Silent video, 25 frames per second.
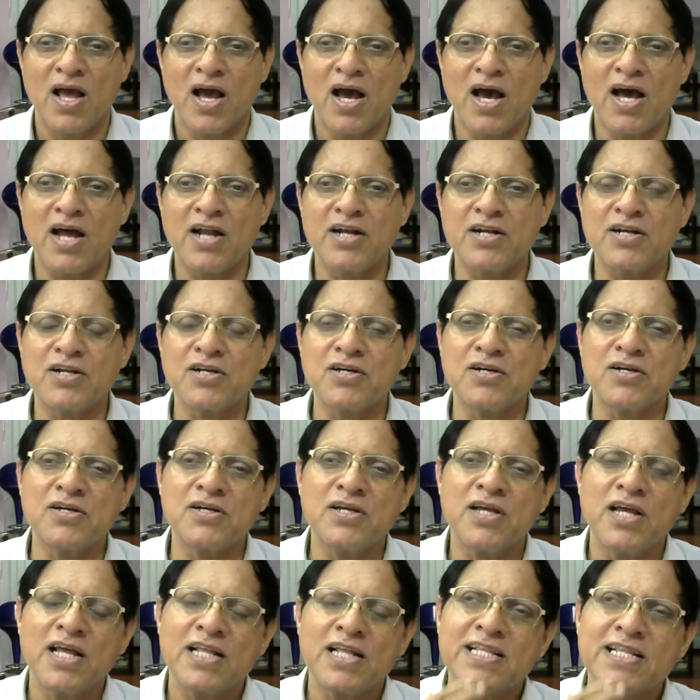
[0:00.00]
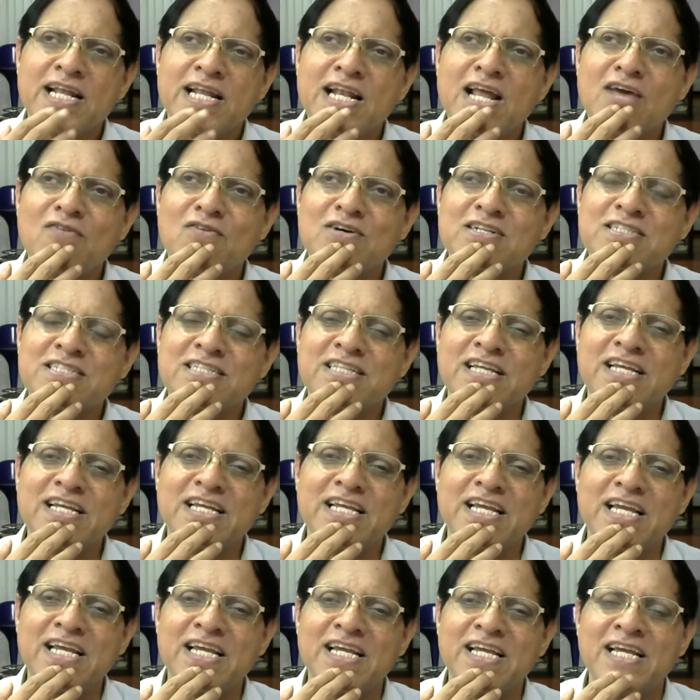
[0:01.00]
And then I was
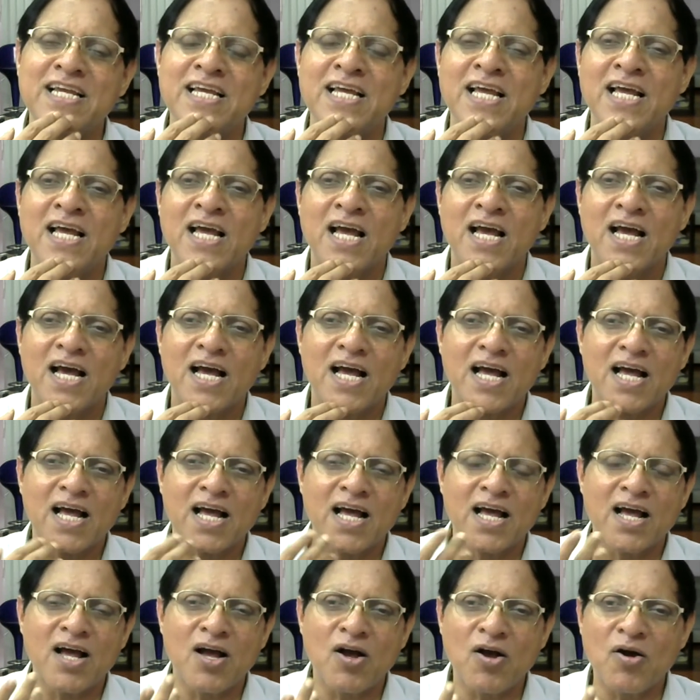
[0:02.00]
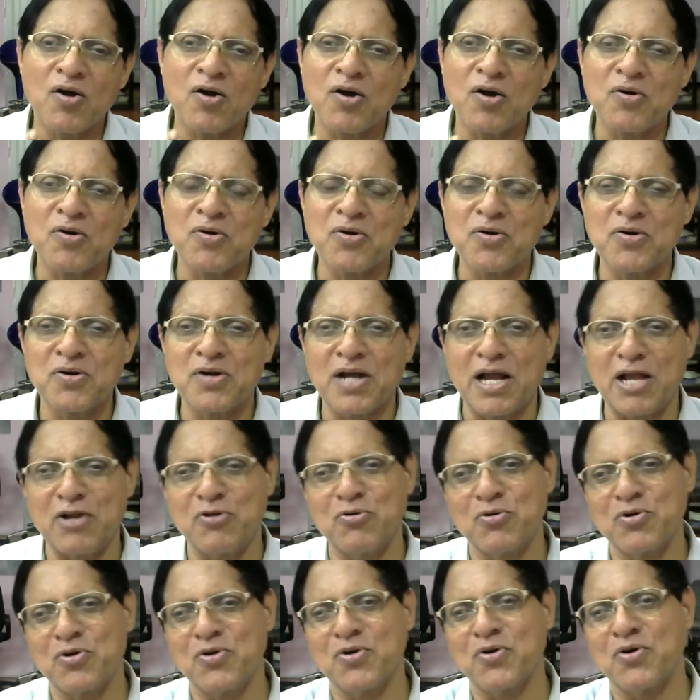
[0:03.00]
thinking, I
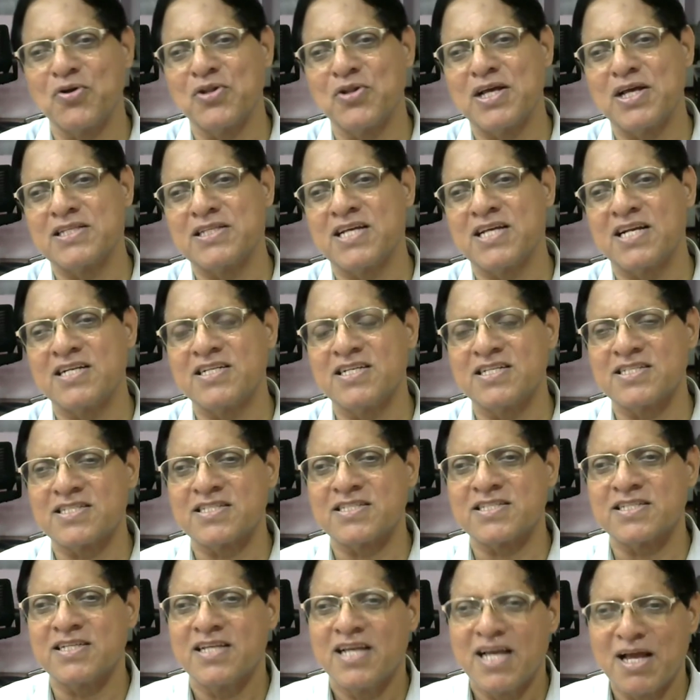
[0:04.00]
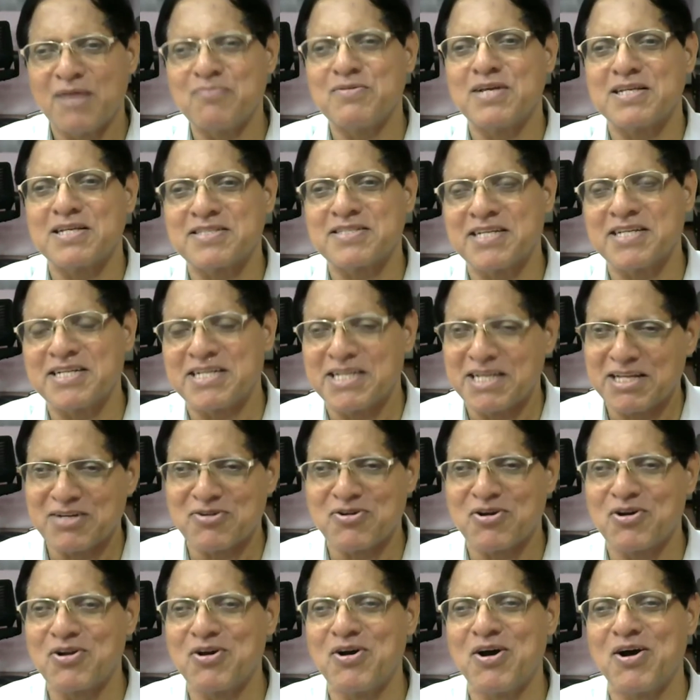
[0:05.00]
don't know the judges, I'm just sitting,
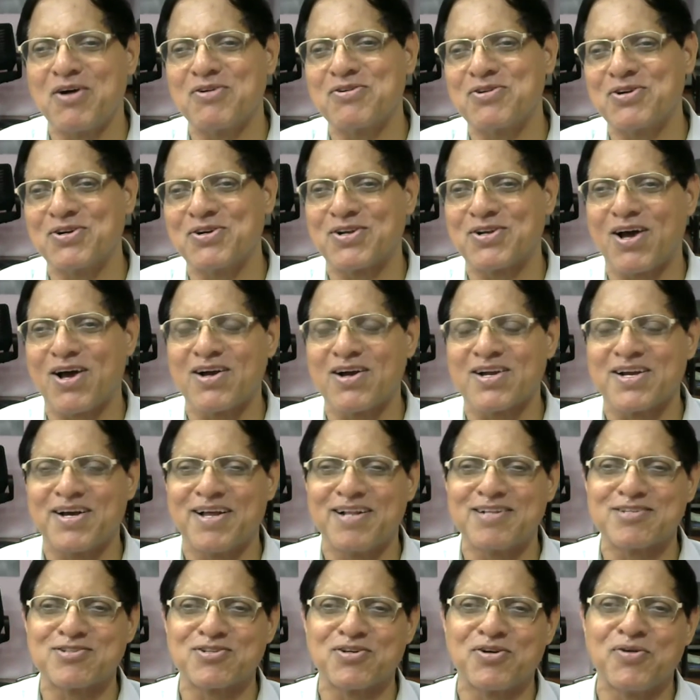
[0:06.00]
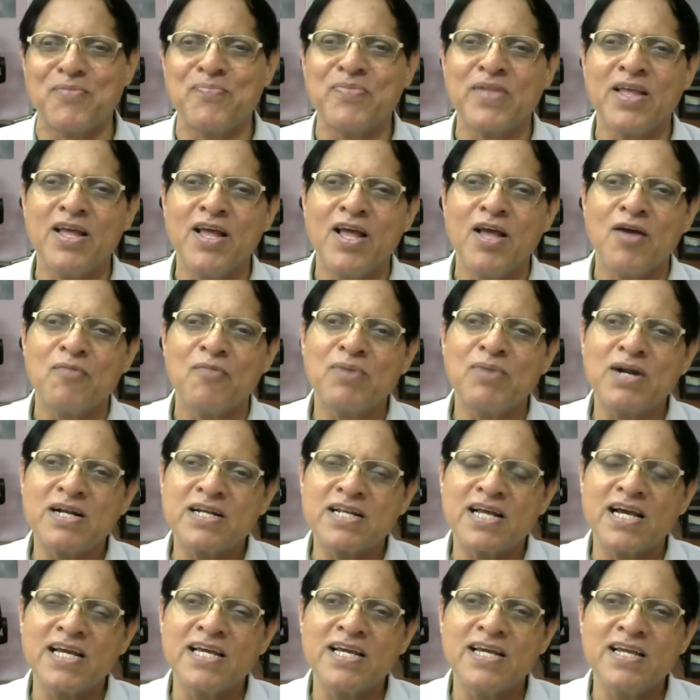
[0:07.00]
don't know how to talk also. But
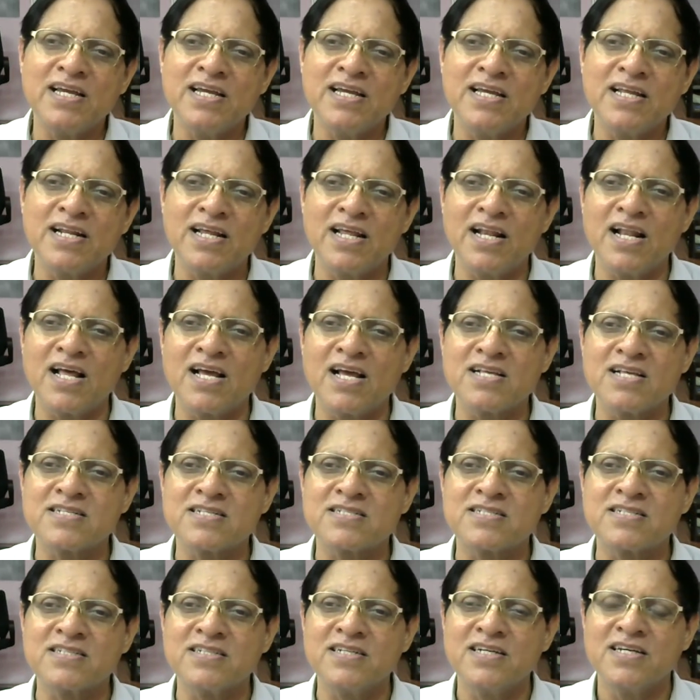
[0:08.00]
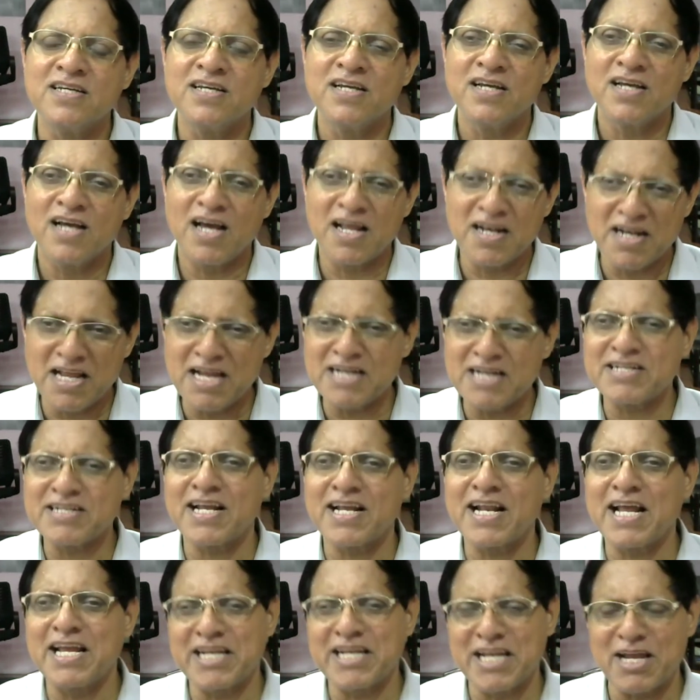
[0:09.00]
I realized, later
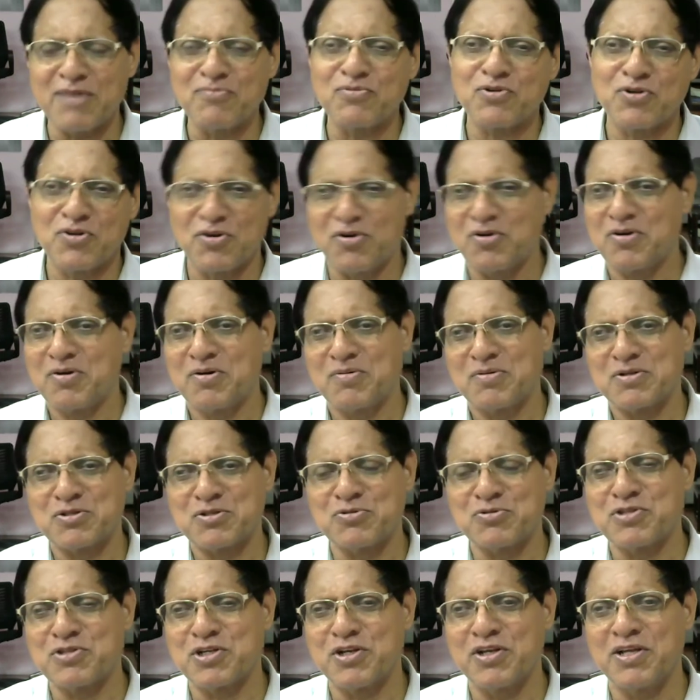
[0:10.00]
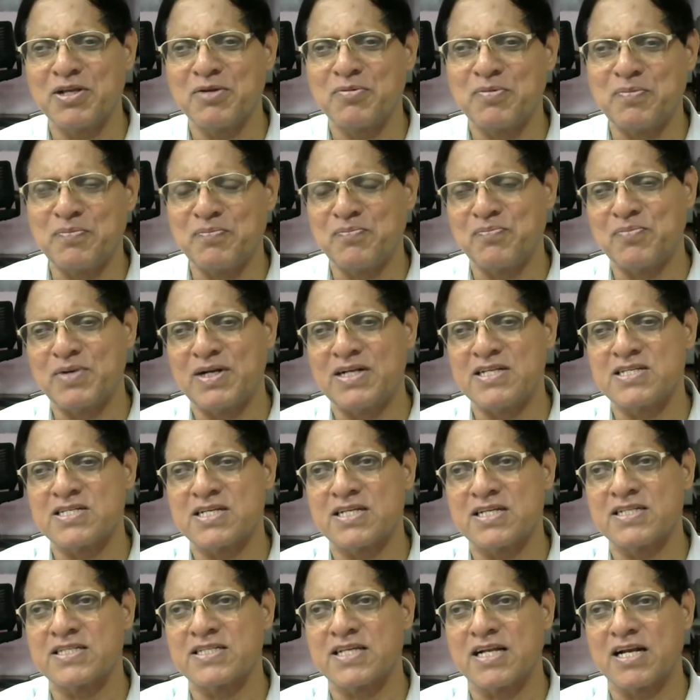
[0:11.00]
I came to know over 2-3
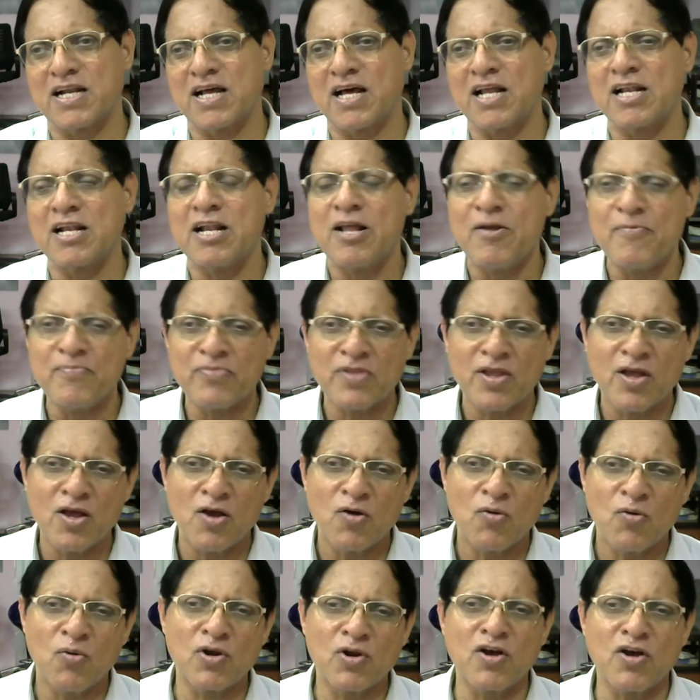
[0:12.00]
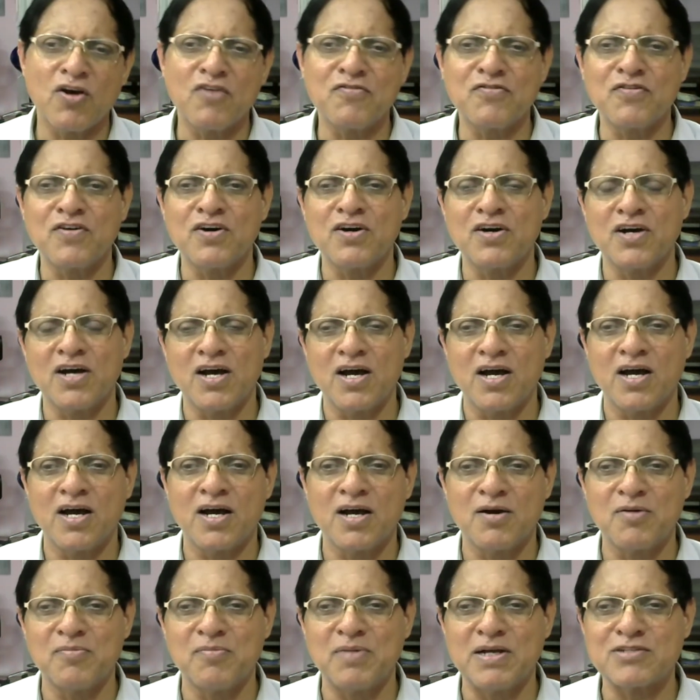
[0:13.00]
petitions and all. One
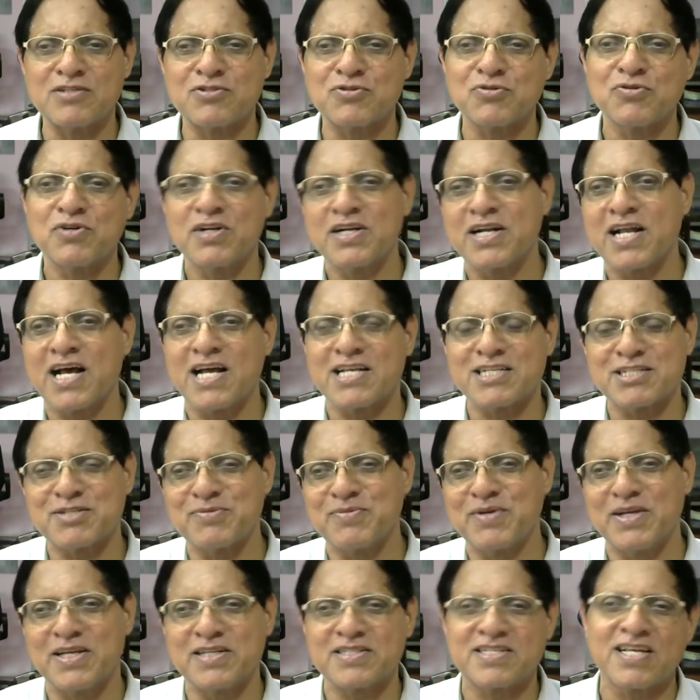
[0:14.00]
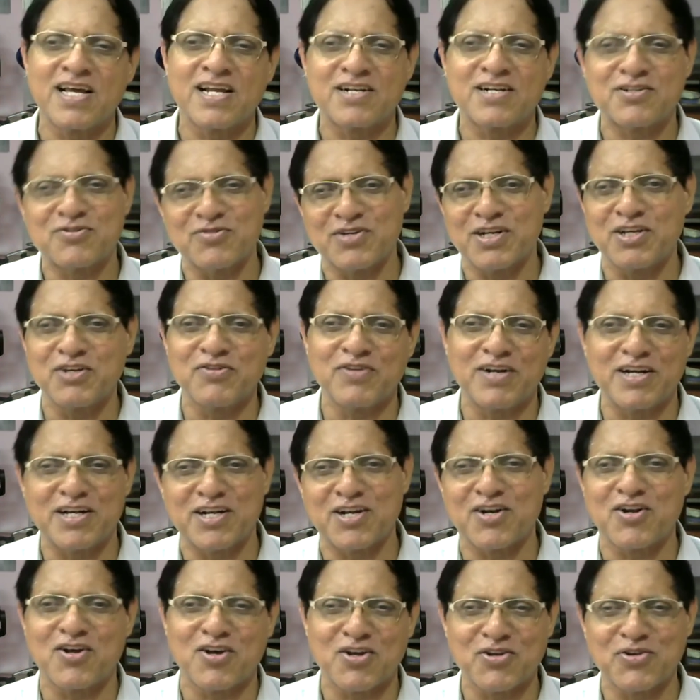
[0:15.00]
of my student asked me, sir, today you went
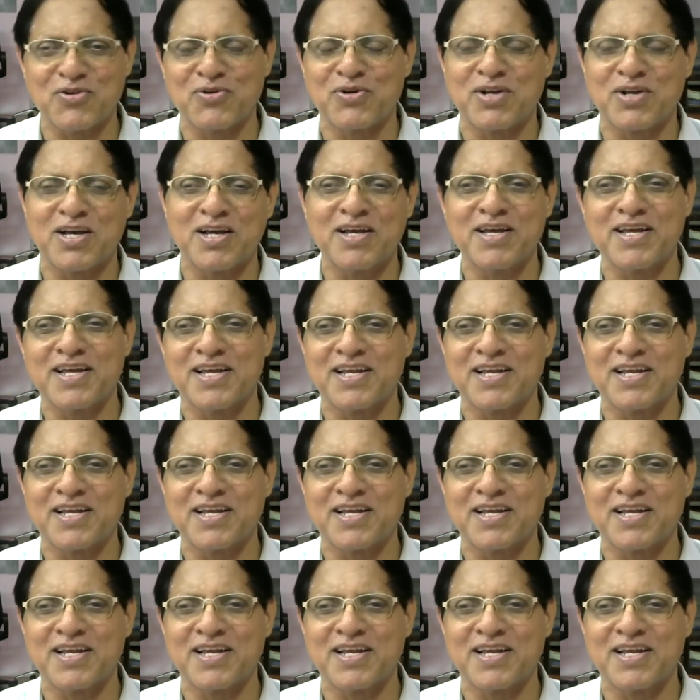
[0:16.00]
and argued.